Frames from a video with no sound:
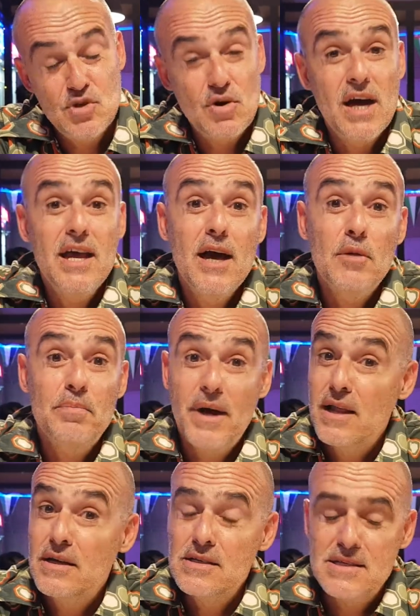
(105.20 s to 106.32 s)
Try help
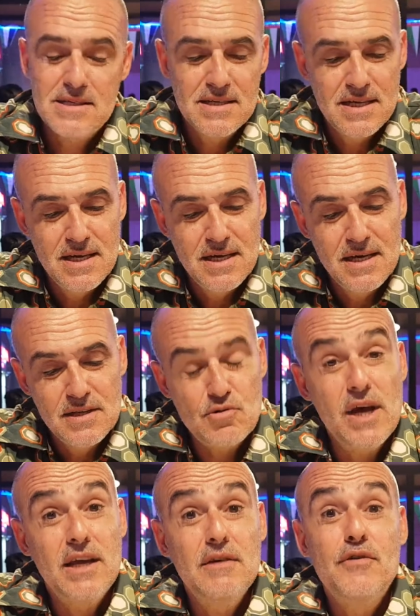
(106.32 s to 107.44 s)
others,
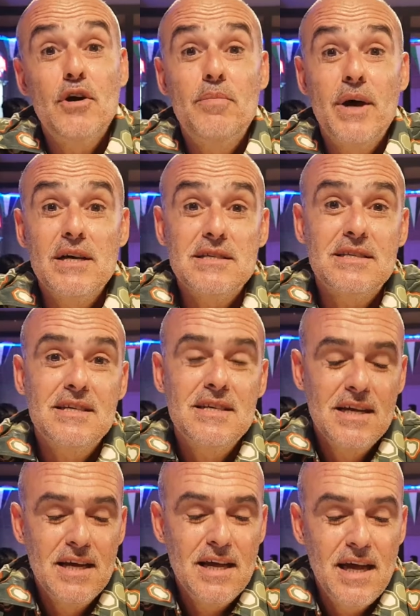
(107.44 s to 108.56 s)
try give your best,
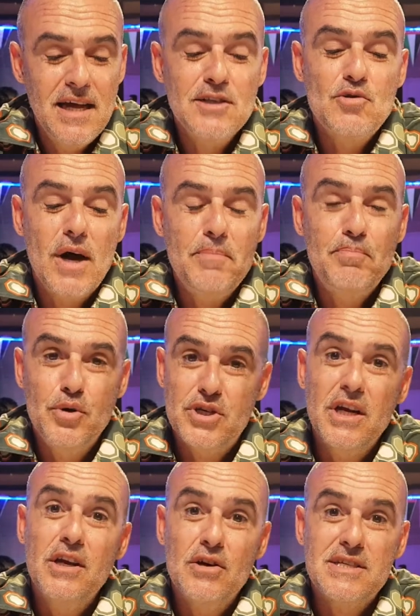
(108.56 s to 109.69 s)
and try
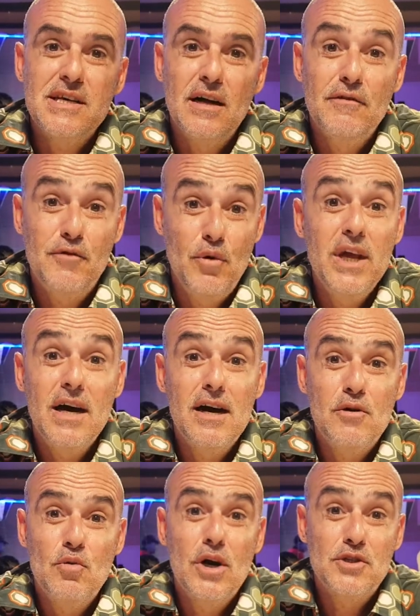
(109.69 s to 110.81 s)
pushing yourself. We
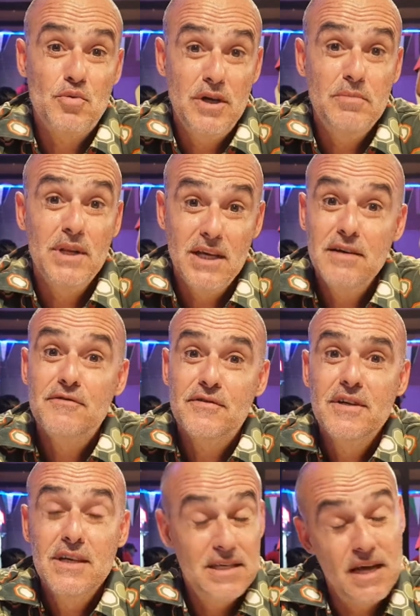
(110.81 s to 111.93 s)
are what we believe.
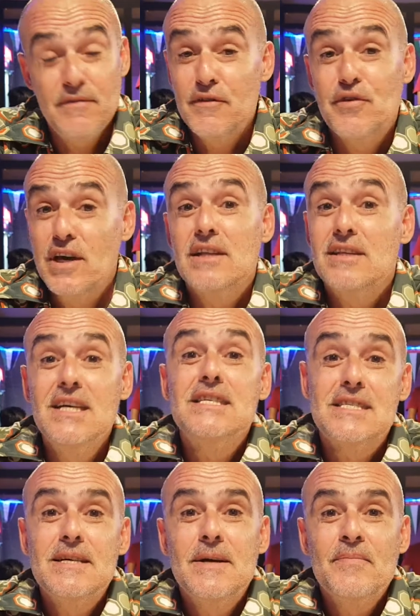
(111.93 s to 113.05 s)
Never forget this.
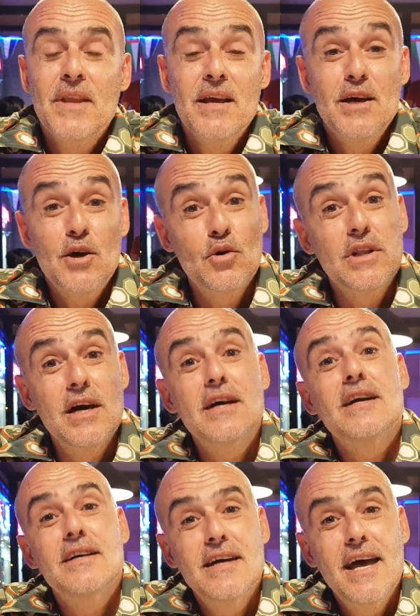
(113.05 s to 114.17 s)
Good luck,
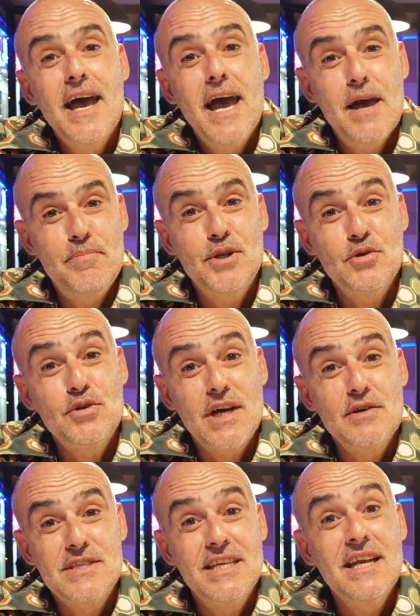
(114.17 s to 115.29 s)
happy
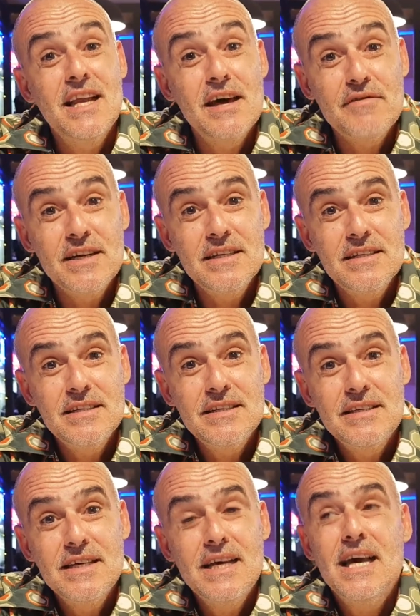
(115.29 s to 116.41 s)
2011,
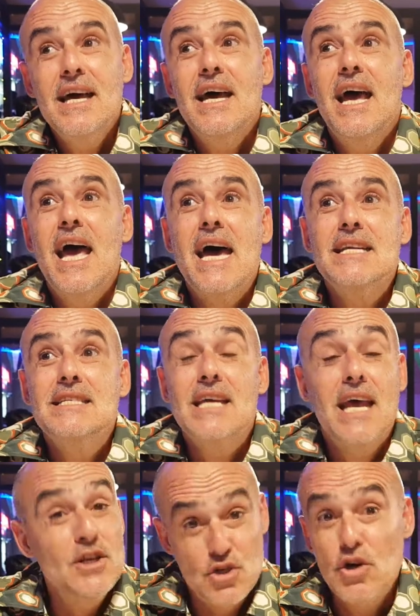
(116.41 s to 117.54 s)
and
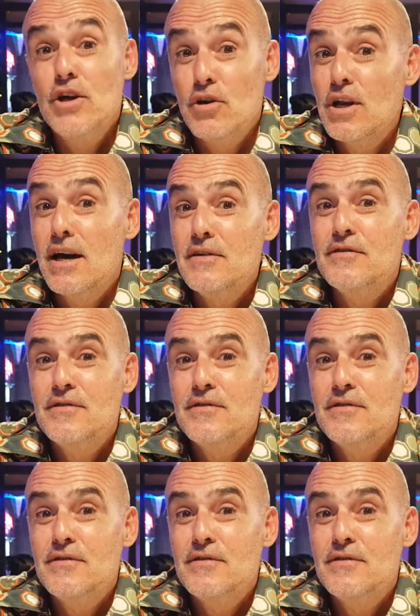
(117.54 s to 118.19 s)
enjoy your life.